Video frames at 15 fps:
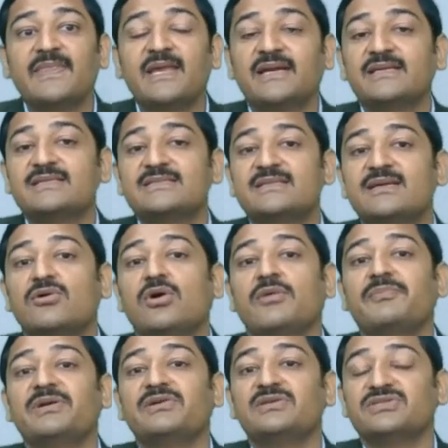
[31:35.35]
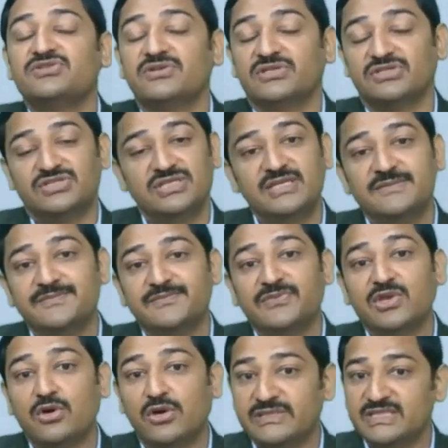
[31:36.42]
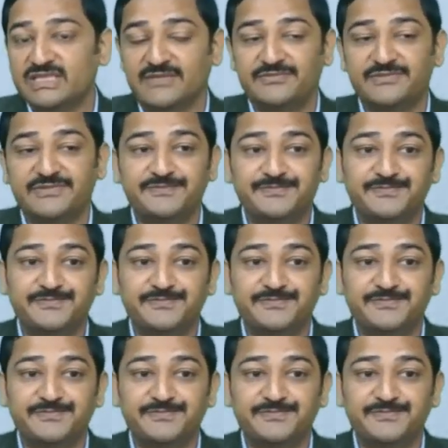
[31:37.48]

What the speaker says: that is the corporate strategy concept.